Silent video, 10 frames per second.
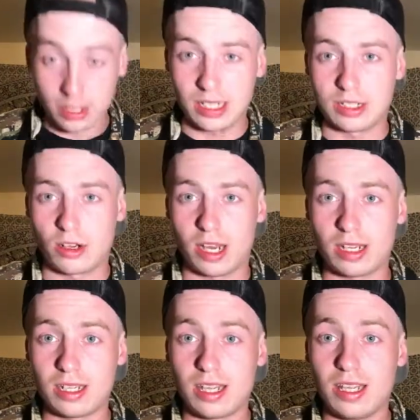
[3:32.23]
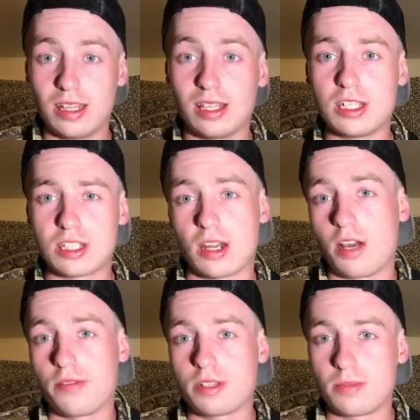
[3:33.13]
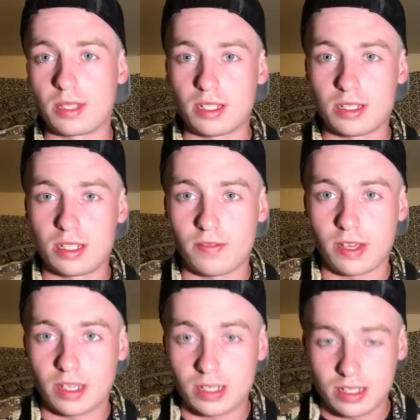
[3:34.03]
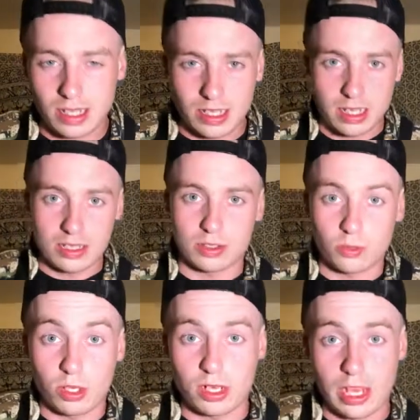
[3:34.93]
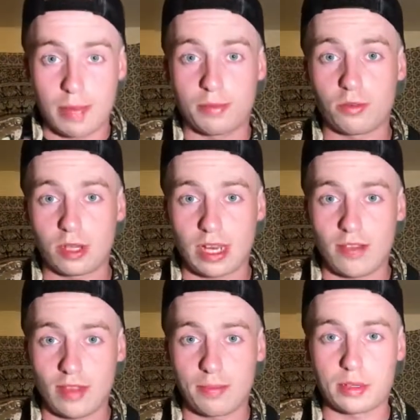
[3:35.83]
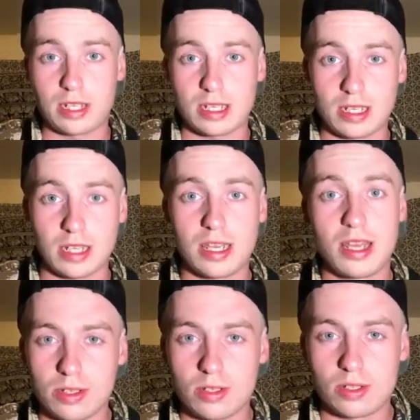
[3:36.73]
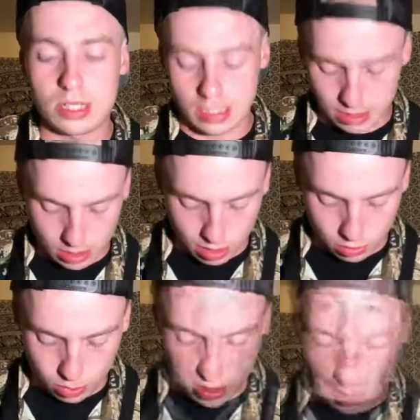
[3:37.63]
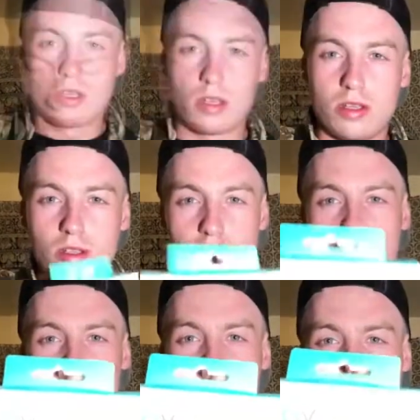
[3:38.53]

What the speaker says: to try and leash that off with something to see if I can contain that, because it's really going to help if we can have that protected. So it's nice that they threw that in. So the next thing